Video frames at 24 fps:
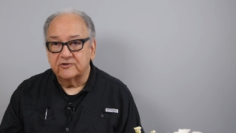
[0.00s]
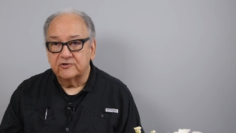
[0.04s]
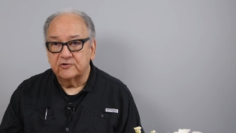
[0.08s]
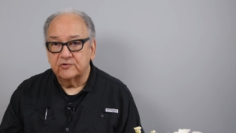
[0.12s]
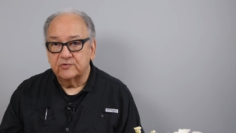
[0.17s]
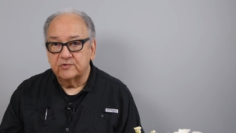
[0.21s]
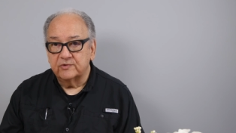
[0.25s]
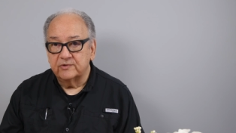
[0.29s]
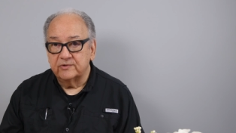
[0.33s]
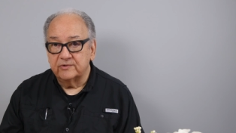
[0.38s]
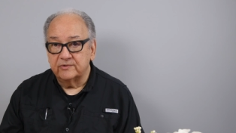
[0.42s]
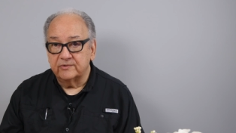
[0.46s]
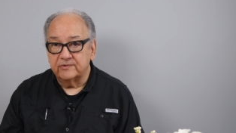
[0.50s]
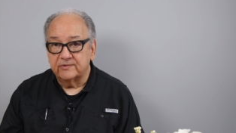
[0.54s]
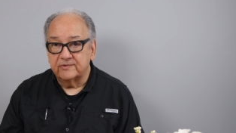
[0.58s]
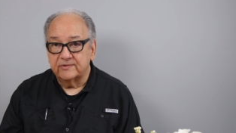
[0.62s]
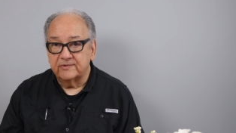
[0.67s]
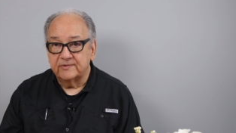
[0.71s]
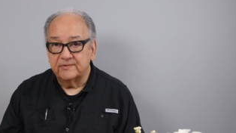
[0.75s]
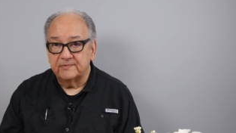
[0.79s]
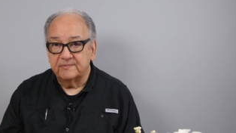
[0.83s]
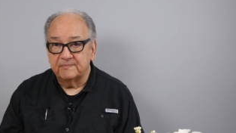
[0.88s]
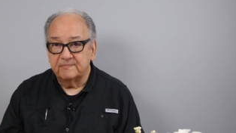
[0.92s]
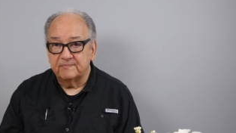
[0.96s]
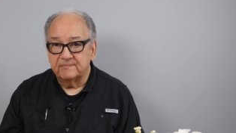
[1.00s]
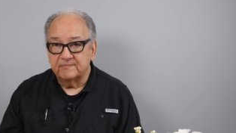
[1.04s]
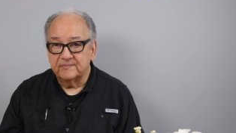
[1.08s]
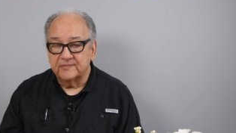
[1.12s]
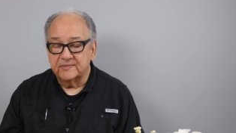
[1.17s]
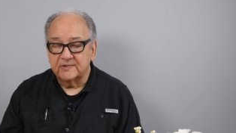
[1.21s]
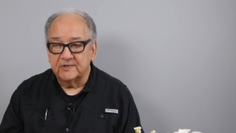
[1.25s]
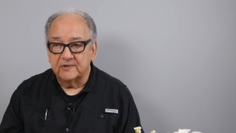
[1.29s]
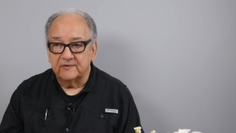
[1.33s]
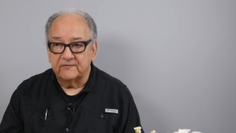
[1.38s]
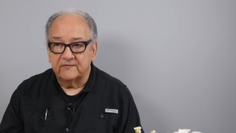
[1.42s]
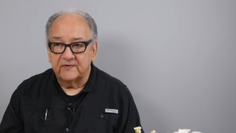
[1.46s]
truth
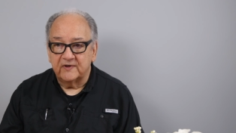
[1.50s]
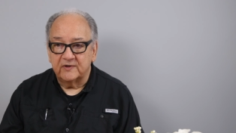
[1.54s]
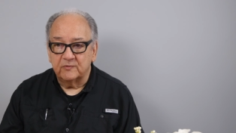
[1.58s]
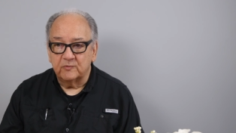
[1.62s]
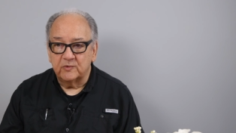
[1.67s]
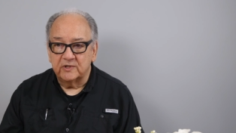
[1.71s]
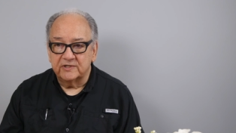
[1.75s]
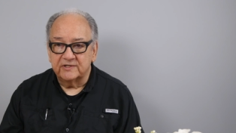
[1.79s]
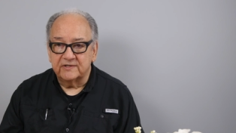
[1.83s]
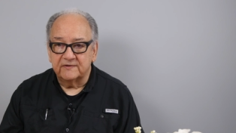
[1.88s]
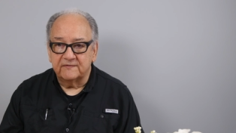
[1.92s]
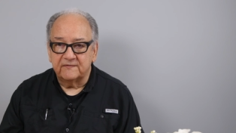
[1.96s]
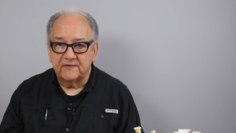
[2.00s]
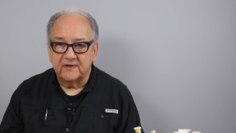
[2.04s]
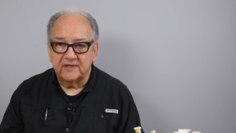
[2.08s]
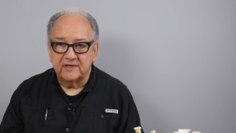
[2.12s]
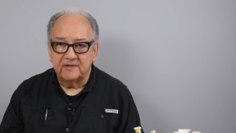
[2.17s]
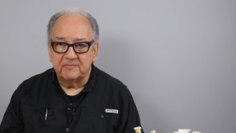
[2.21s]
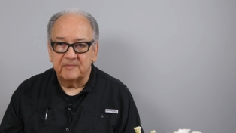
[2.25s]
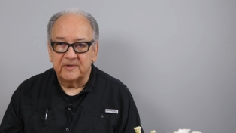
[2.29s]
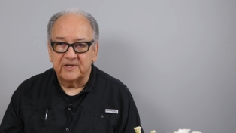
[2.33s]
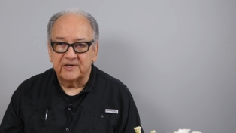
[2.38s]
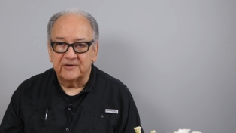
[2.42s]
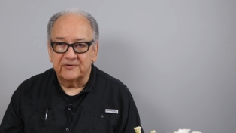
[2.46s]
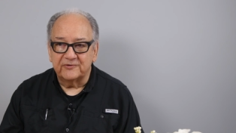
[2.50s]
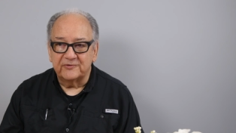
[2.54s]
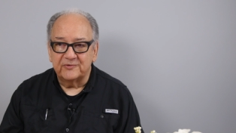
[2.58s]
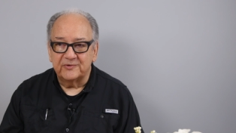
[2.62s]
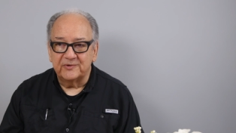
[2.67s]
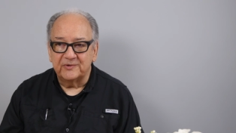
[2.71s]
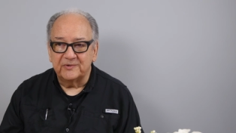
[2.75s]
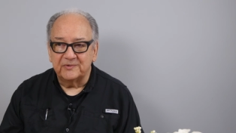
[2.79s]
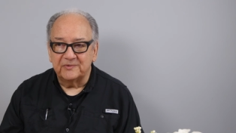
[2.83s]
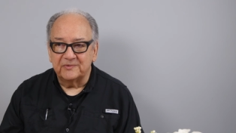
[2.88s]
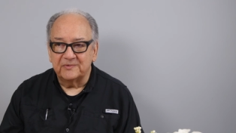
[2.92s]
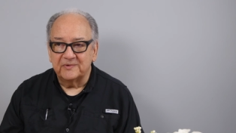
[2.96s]
so fun, what's a fundamental
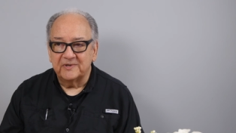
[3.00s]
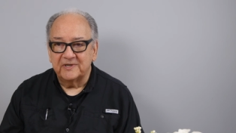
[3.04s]
truth?